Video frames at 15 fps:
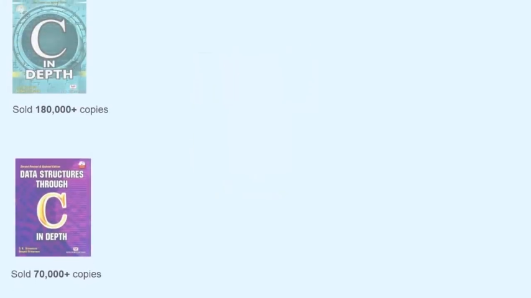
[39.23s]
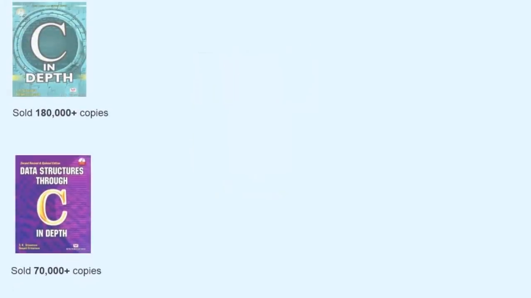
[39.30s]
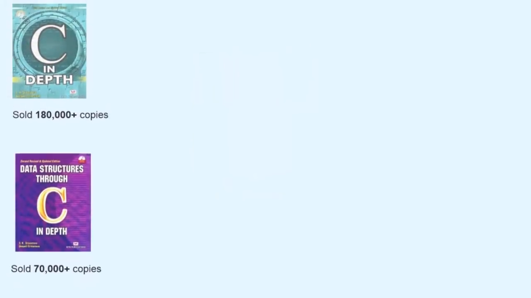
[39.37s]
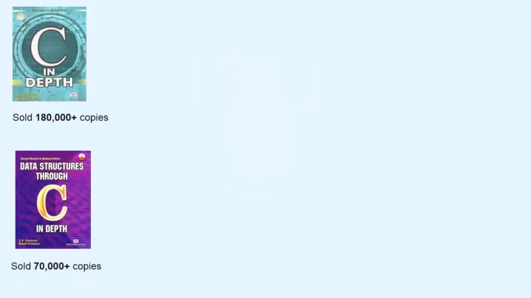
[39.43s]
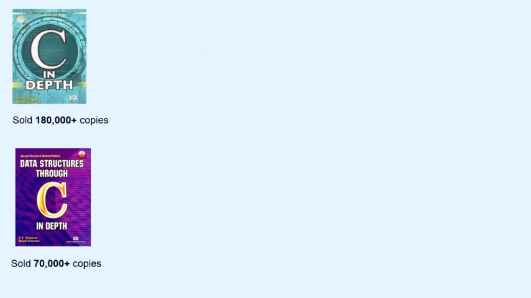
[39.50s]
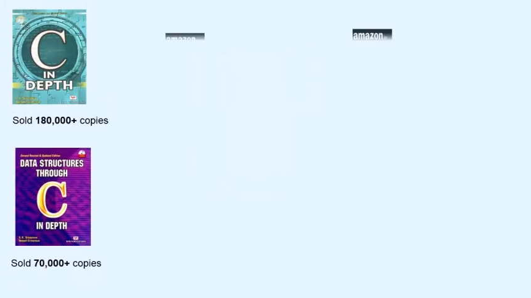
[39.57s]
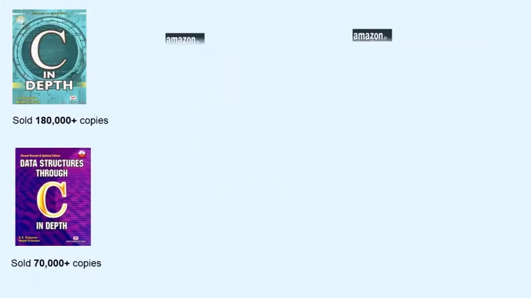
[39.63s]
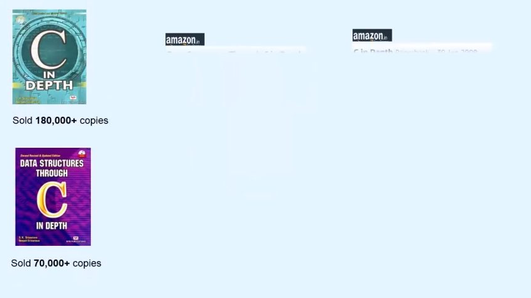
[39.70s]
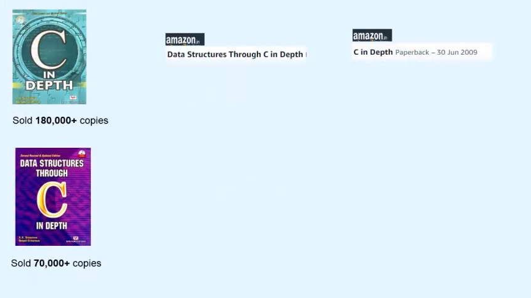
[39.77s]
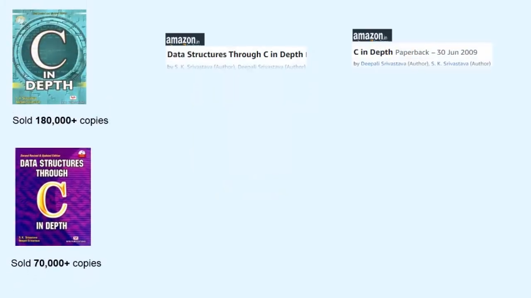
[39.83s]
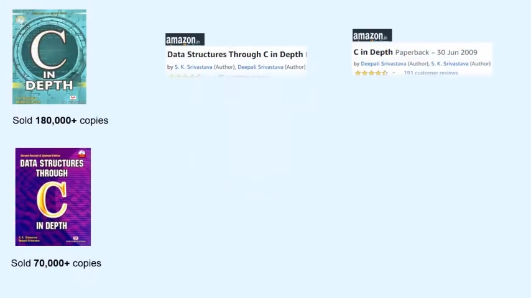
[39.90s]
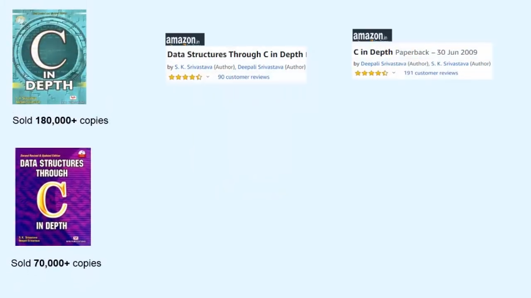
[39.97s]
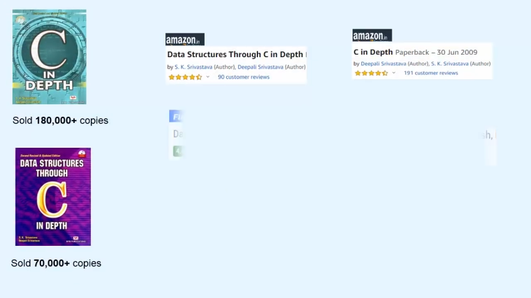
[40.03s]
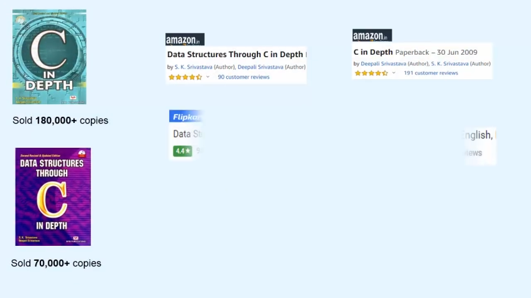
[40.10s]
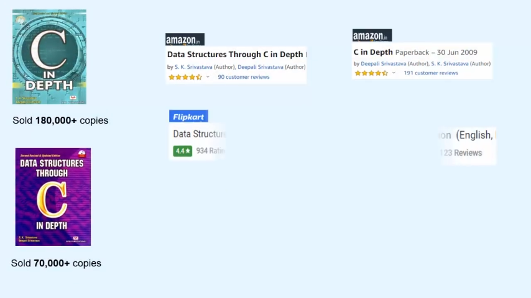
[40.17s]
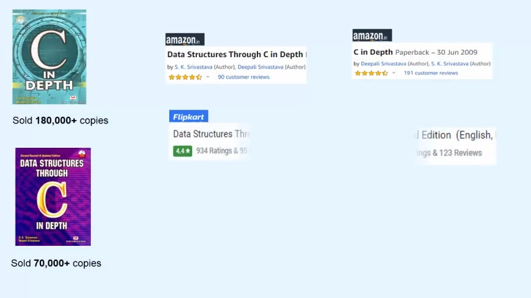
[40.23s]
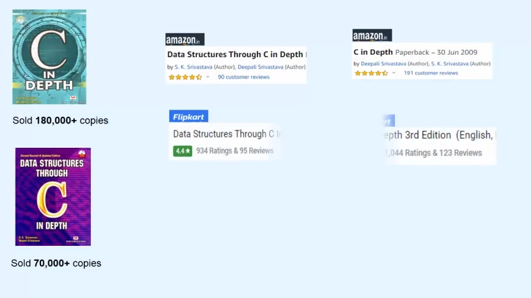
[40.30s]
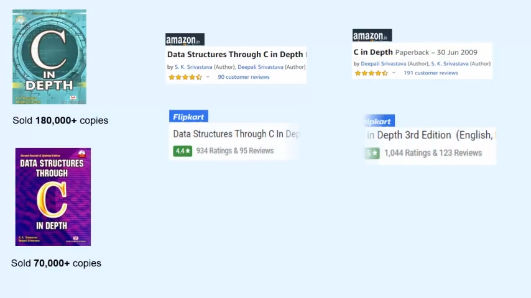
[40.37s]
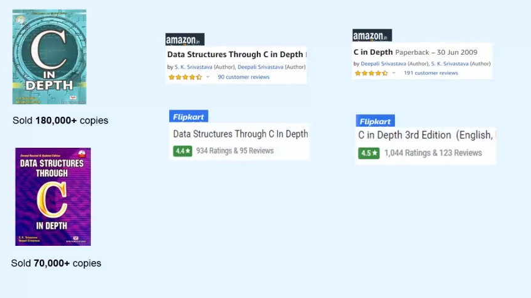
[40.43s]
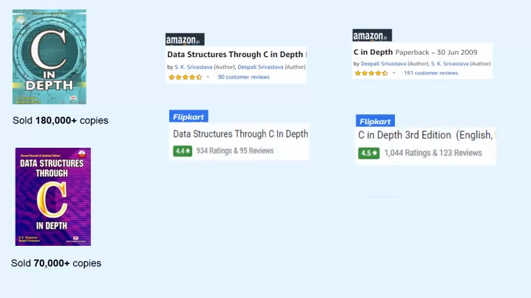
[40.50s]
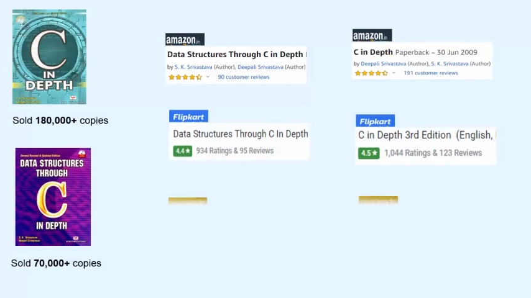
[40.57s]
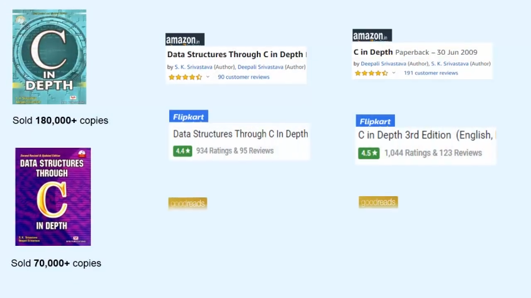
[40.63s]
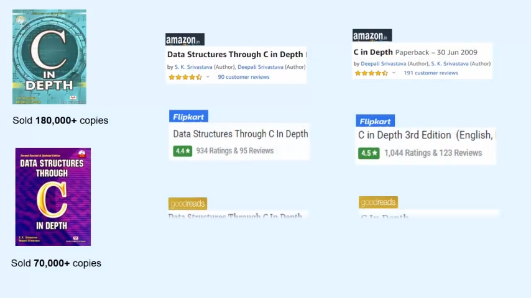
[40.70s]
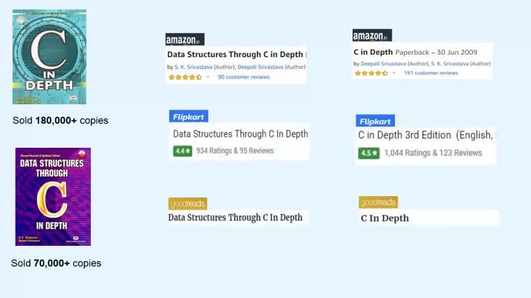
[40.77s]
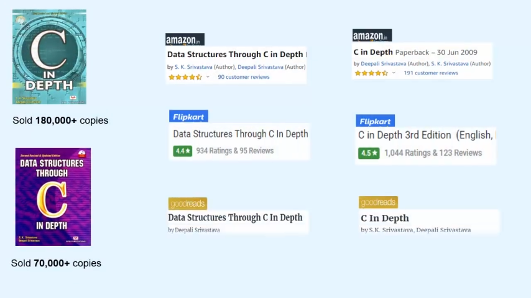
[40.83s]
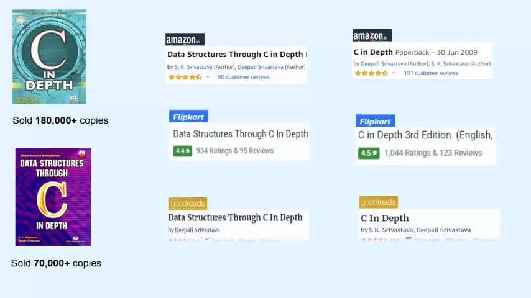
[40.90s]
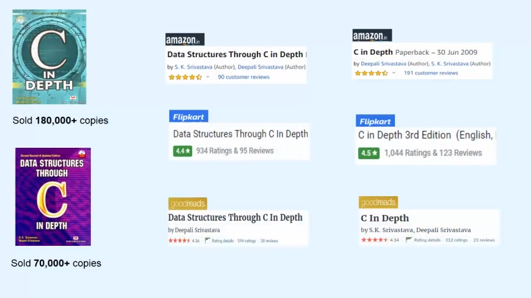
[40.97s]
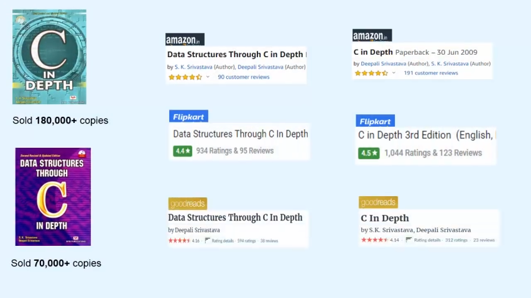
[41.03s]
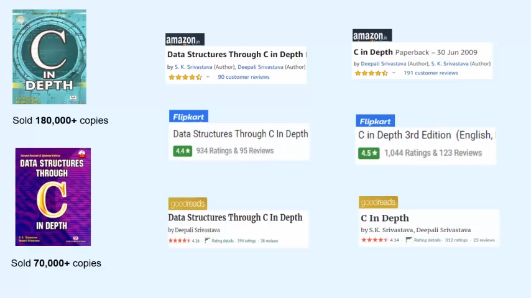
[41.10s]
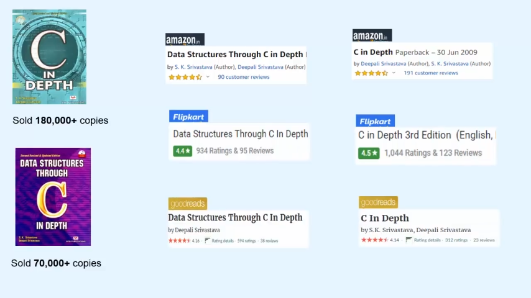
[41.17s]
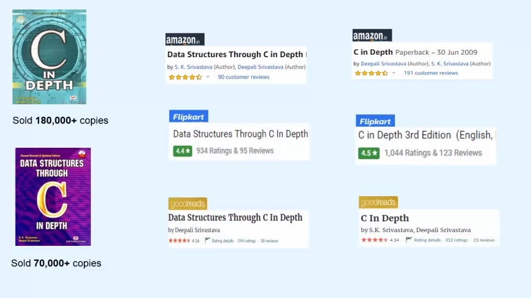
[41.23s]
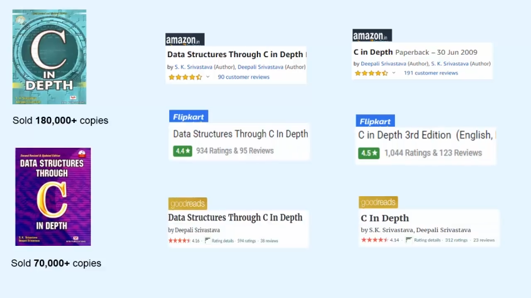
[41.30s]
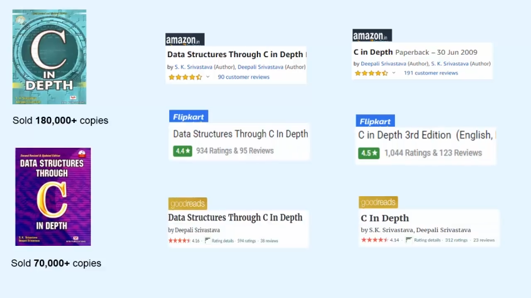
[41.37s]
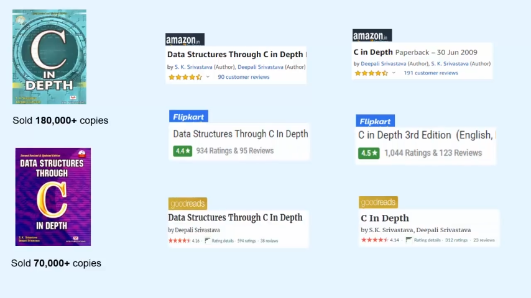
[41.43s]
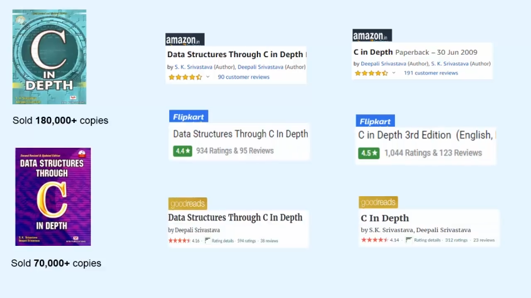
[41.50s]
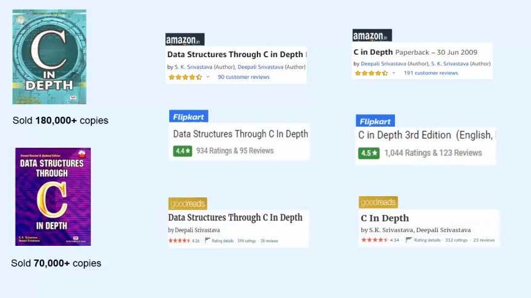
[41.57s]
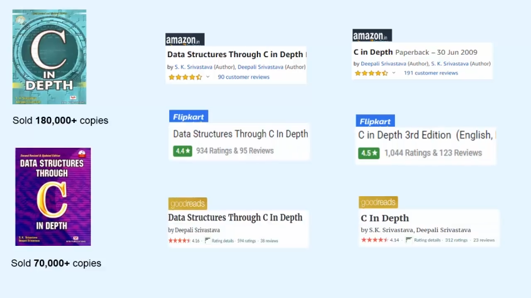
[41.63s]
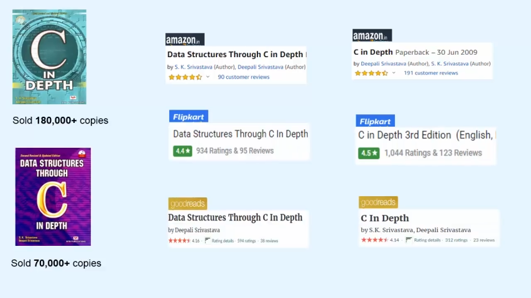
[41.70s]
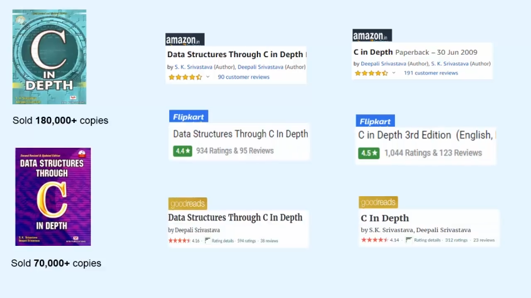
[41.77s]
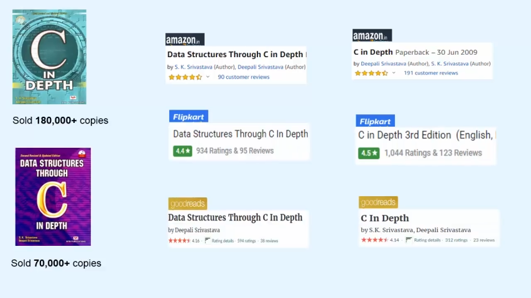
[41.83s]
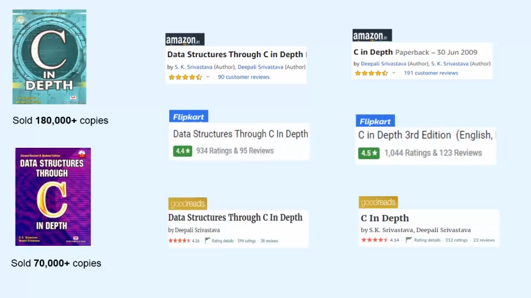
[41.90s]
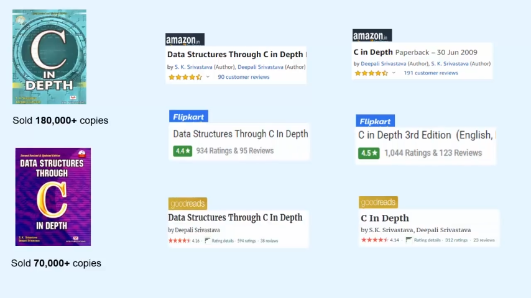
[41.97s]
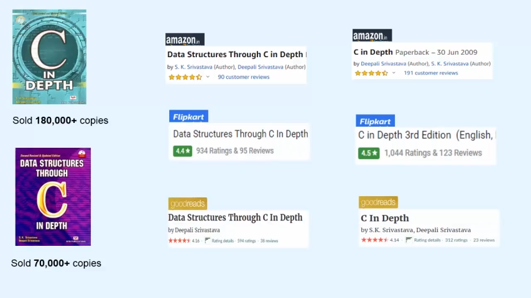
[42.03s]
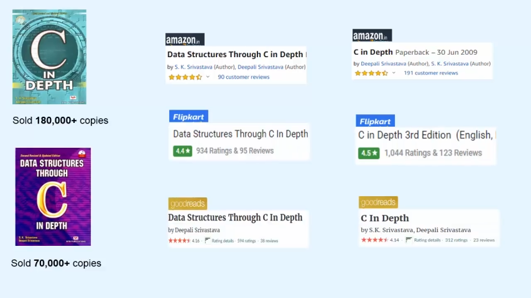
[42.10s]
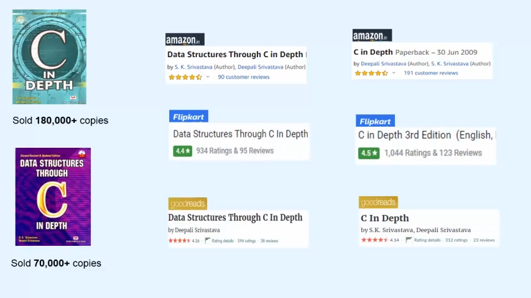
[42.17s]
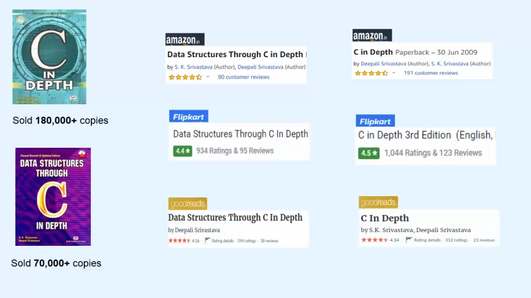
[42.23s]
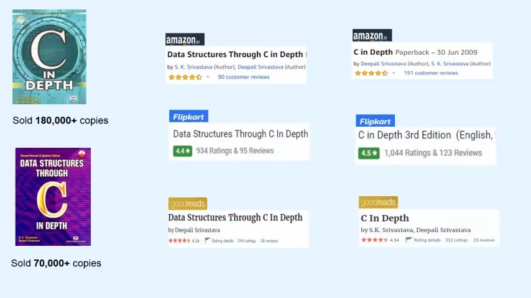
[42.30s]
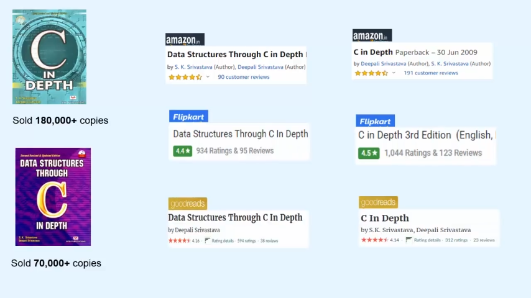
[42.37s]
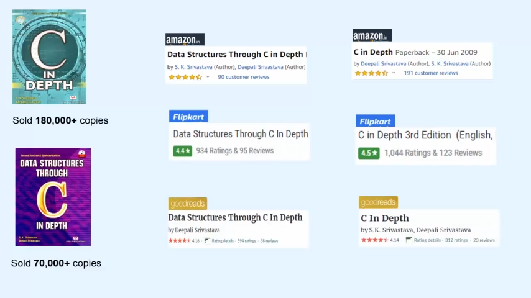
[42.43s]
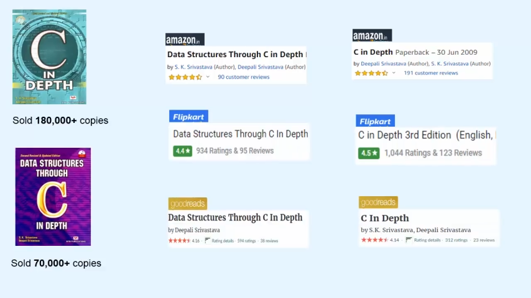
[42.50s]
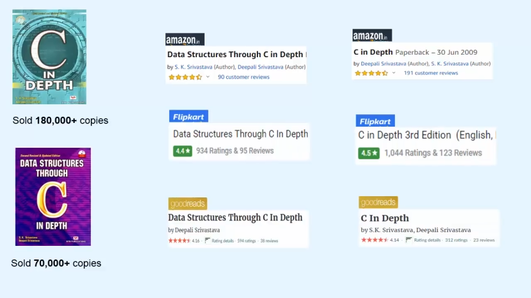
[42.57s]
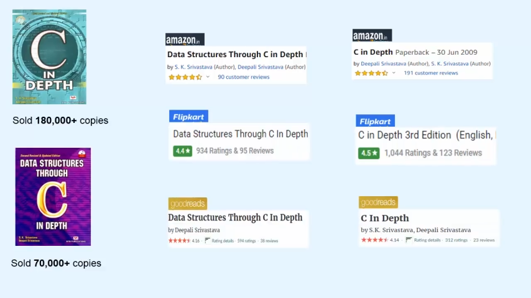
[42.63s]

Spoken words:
[unreadable: no face in view]